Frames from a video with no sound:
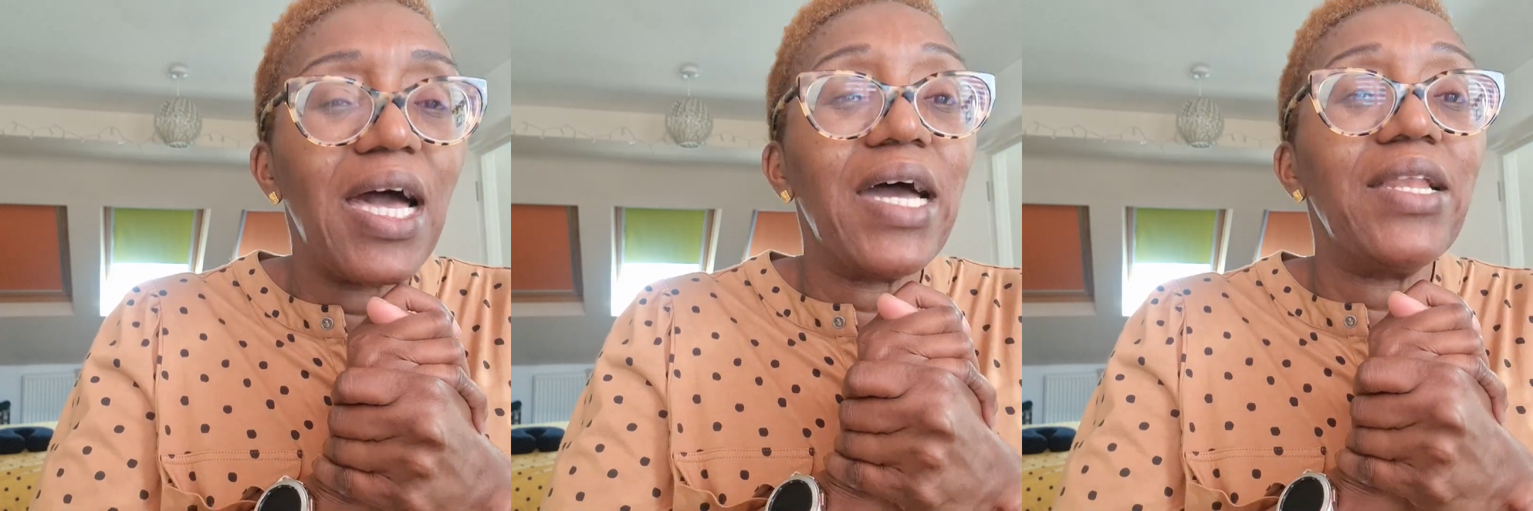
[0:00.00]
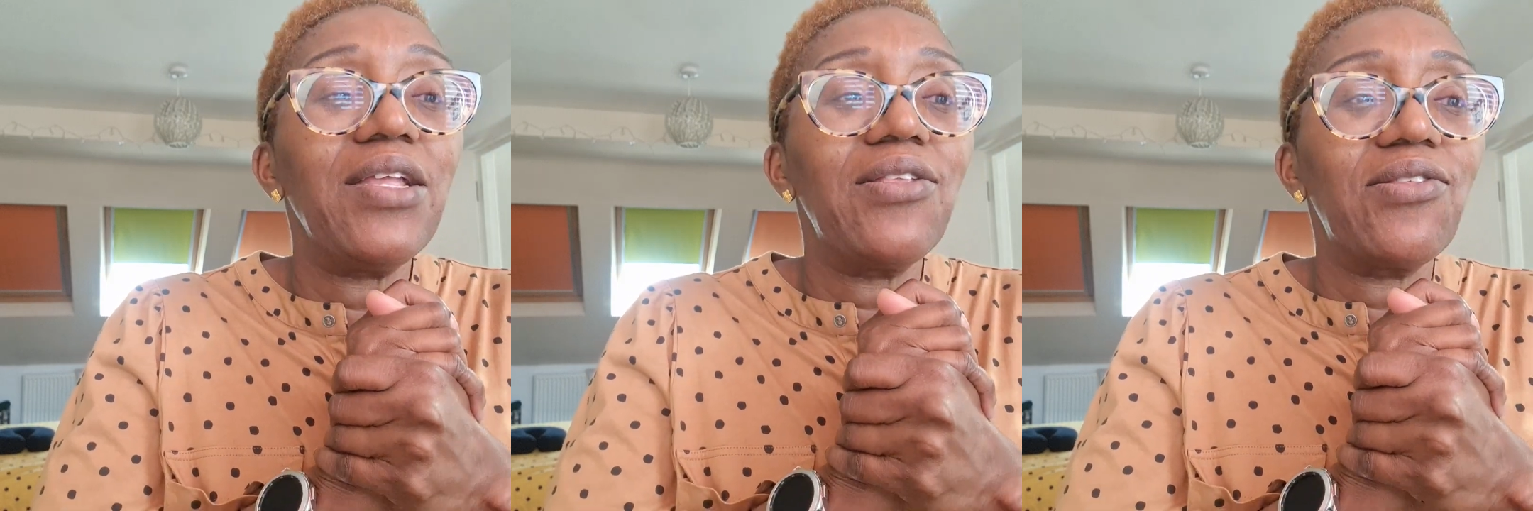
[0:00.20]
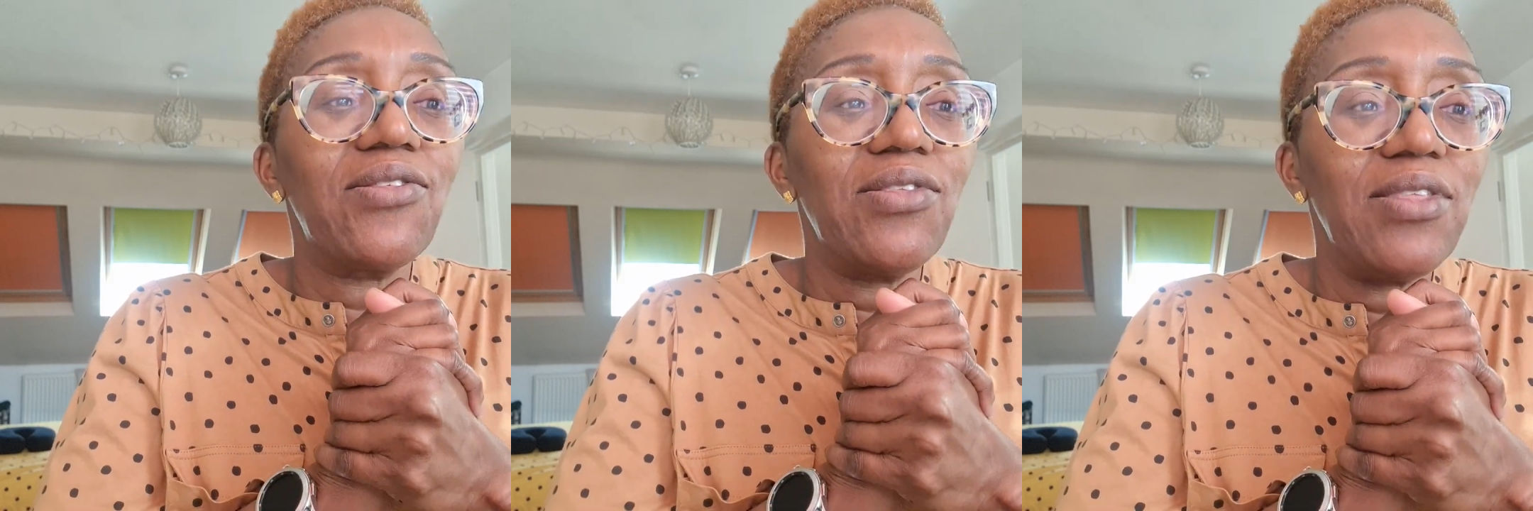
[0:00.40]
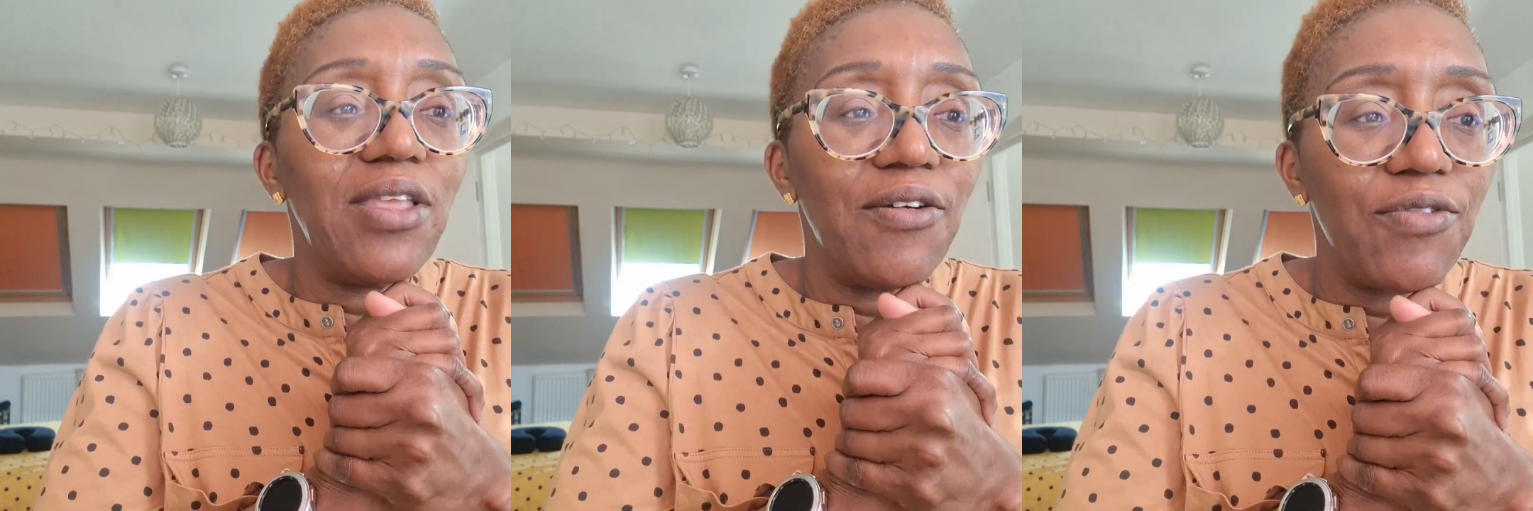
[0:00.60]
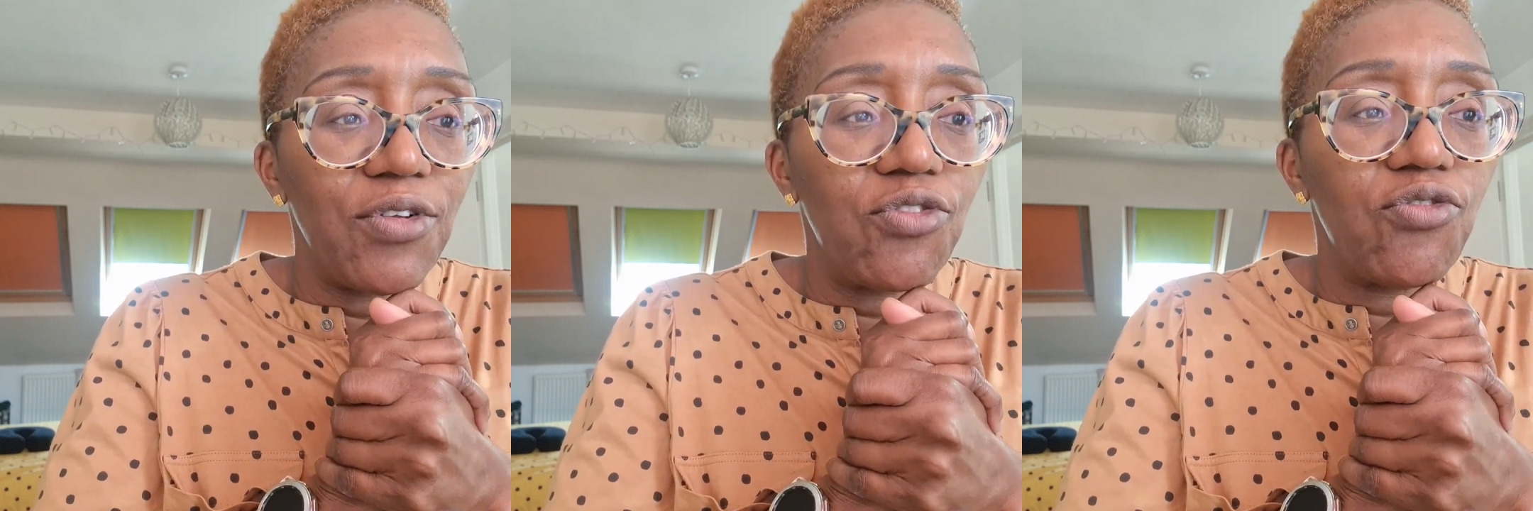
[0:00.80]
and it's
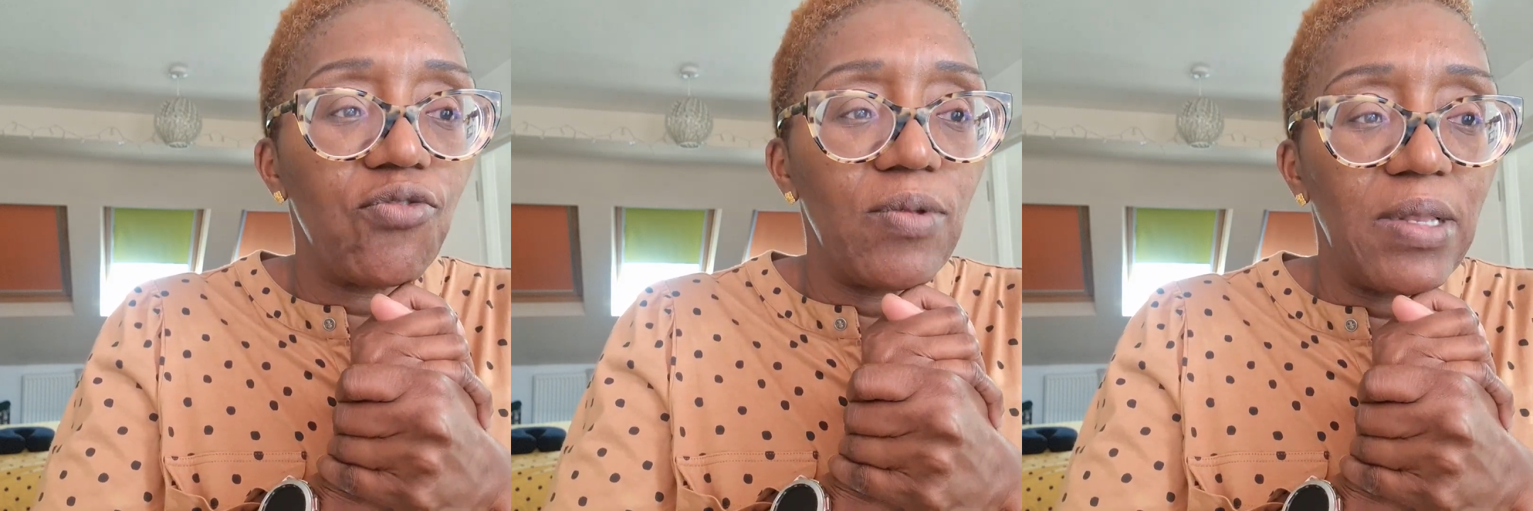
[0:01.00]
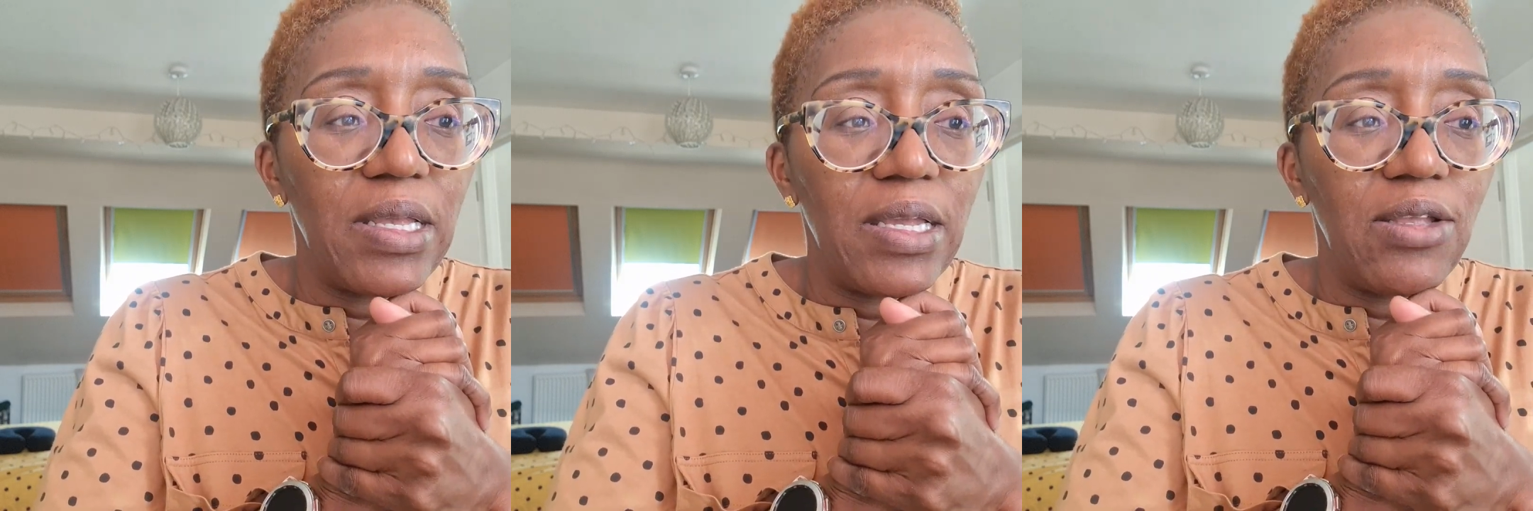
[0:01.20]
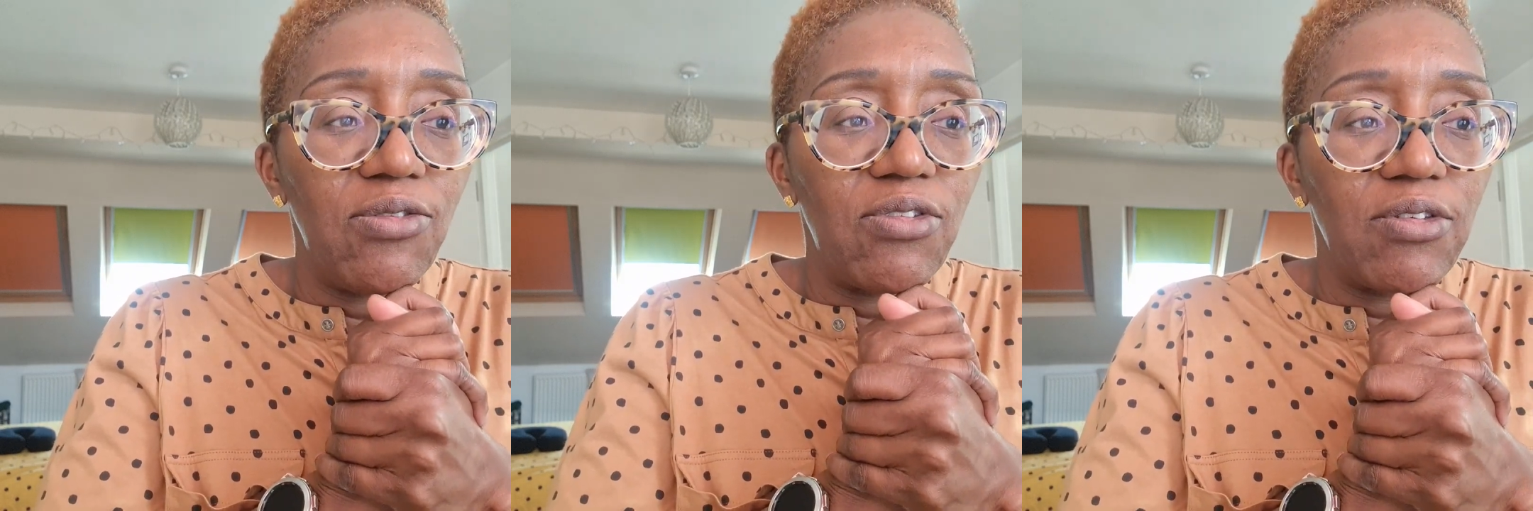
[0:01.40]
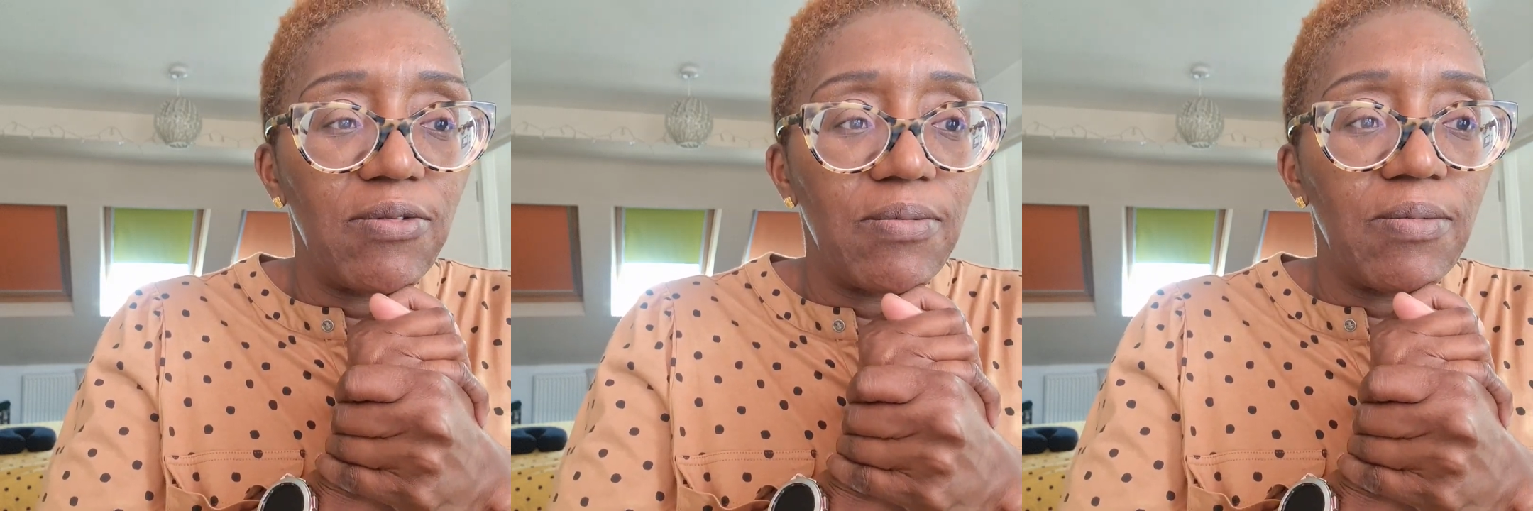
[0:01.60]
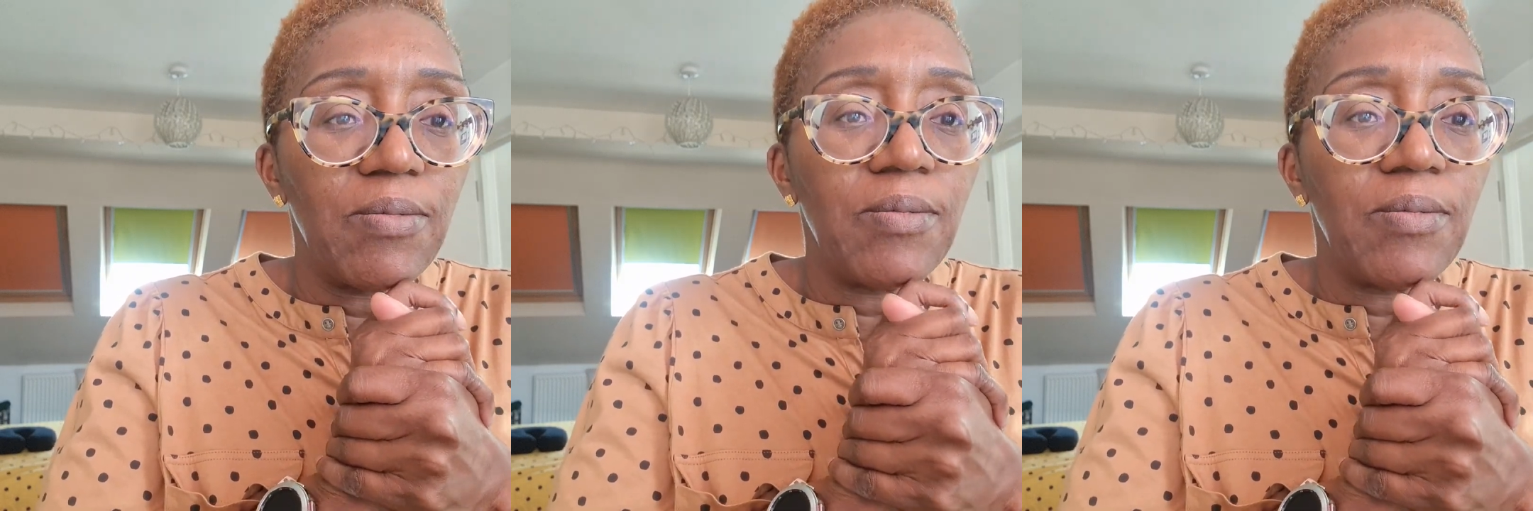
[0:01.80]
never too late.